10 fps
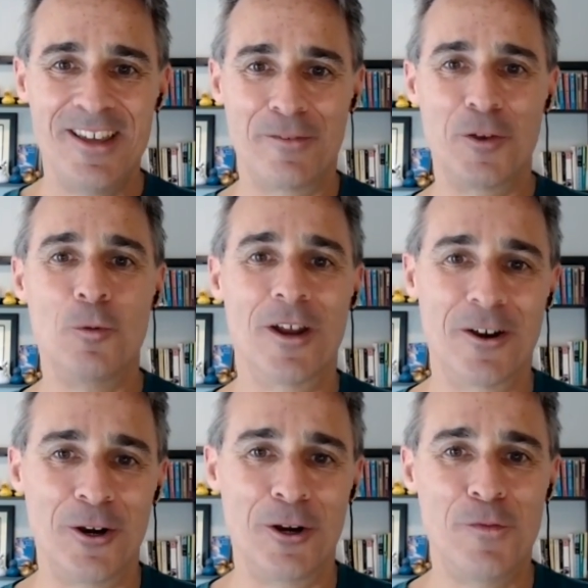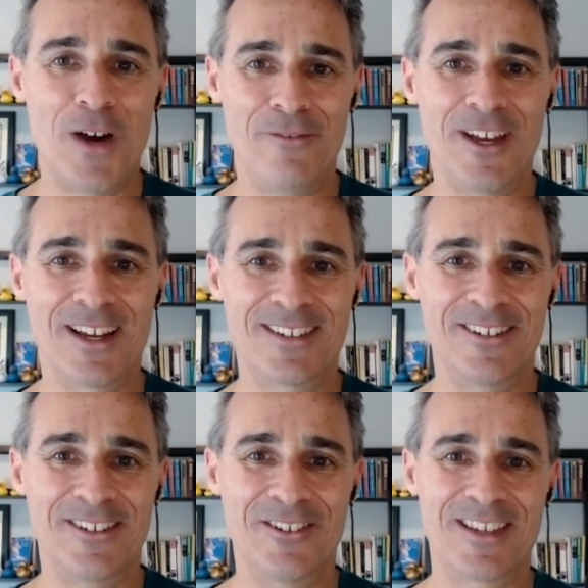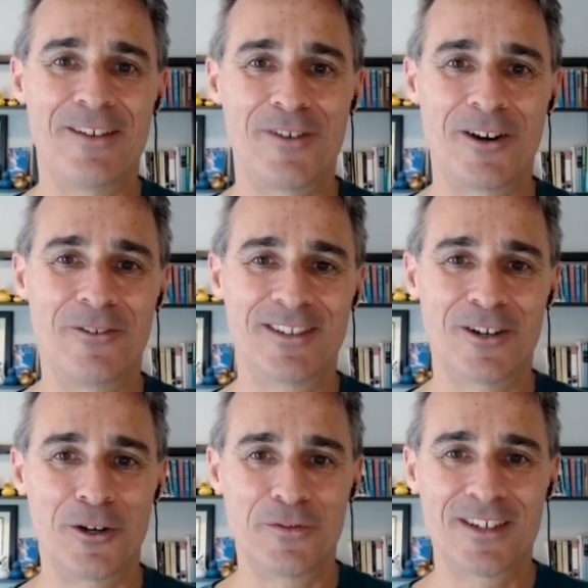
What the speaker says: if you want to earn 5x on your Sapphire Reserve.